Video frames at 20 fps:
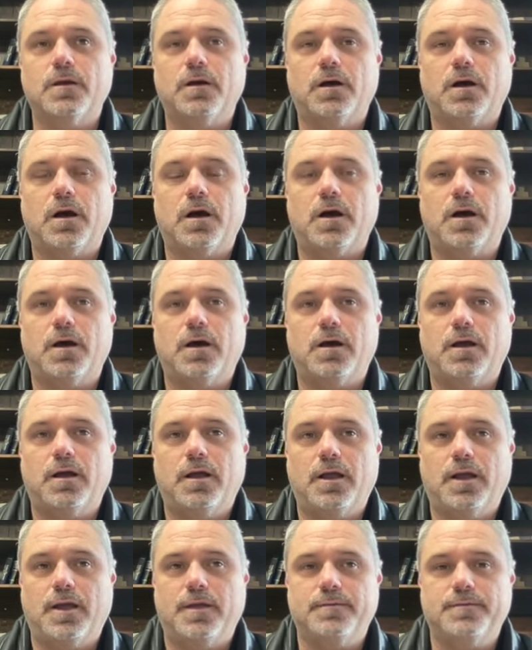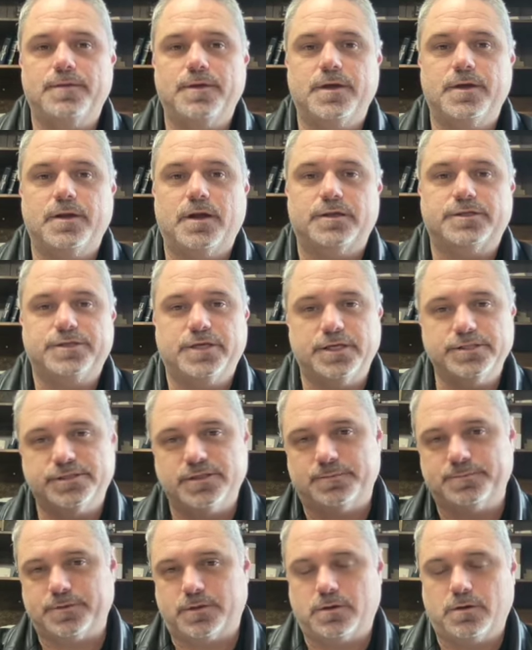and then I changed
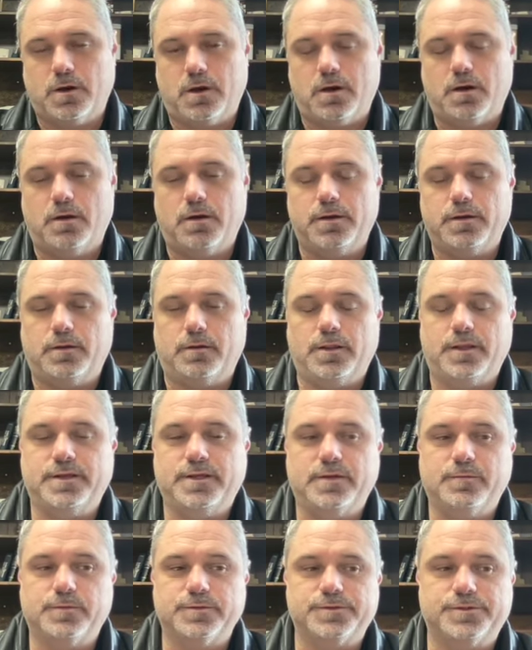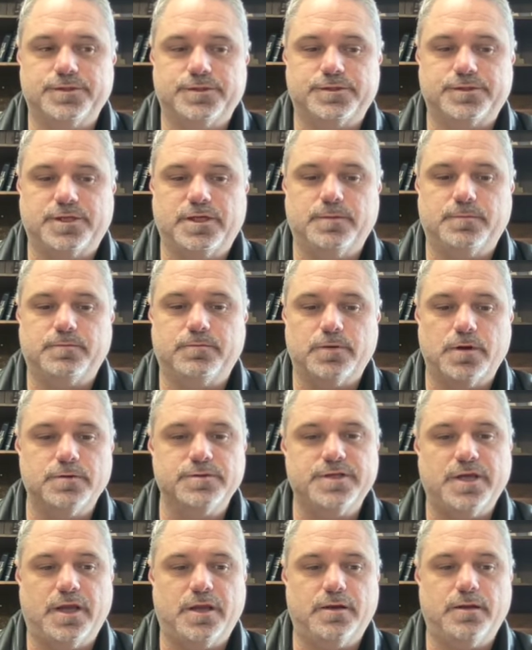up the call, and all I did was just keep
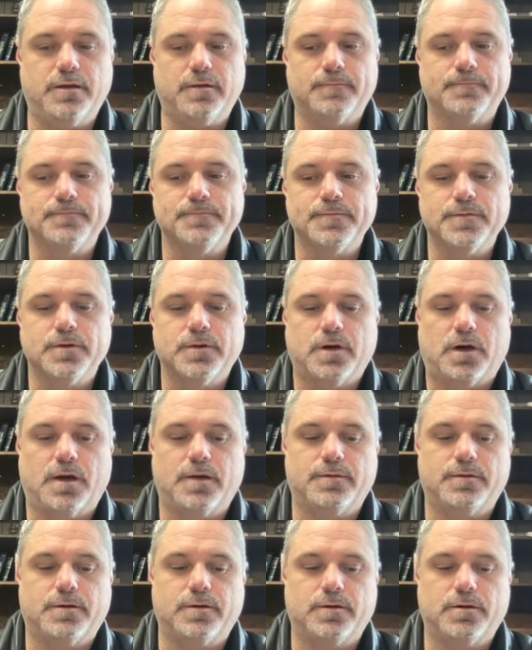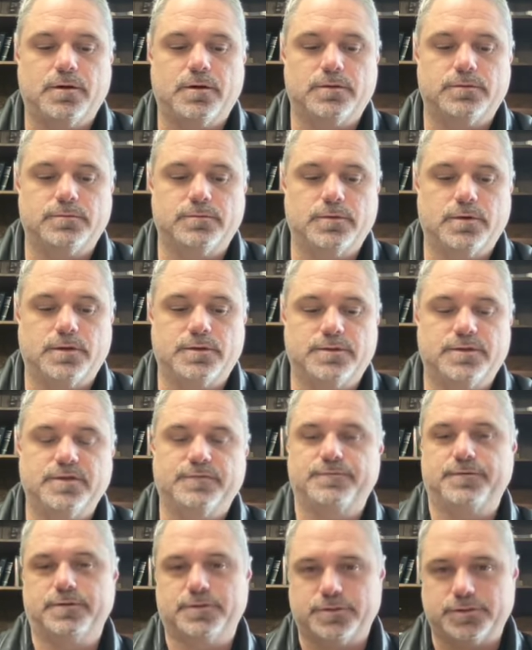rotating either a
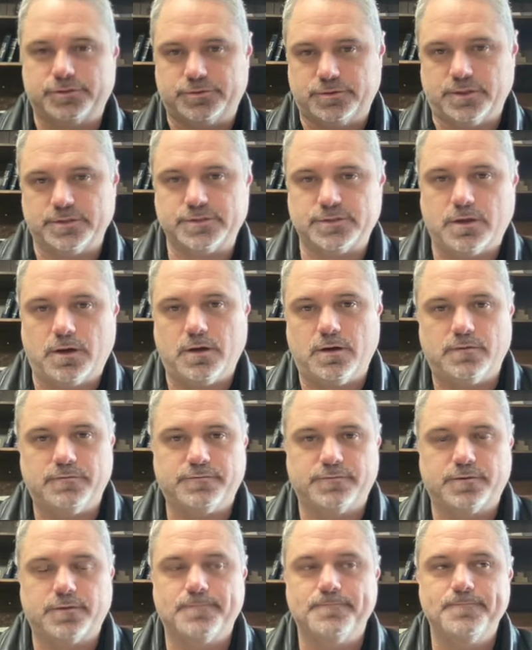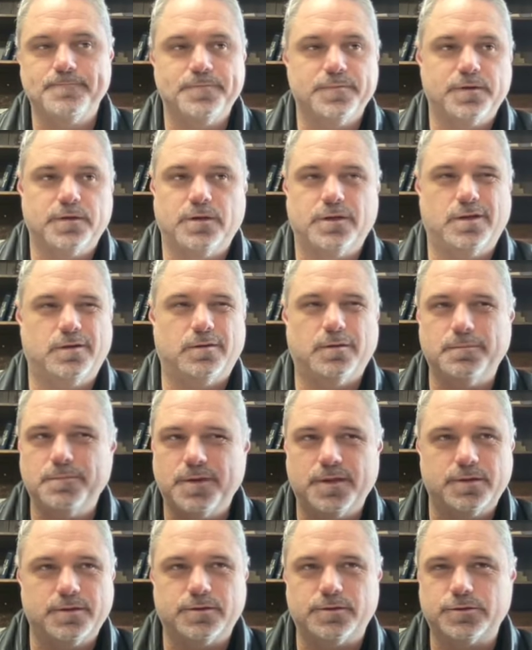different distress call for a
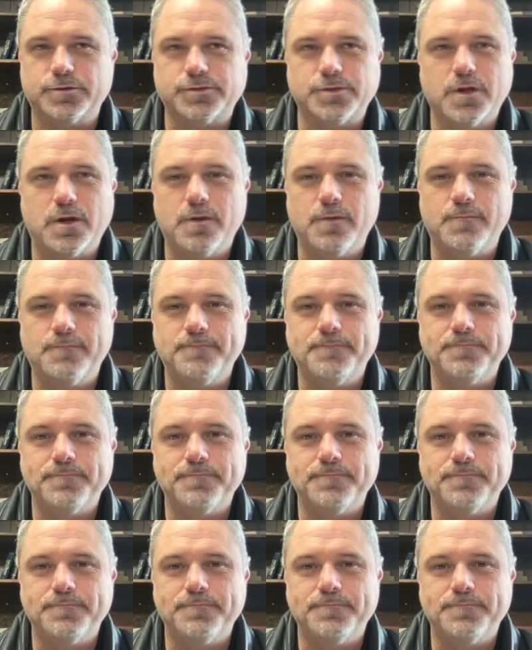minute or so,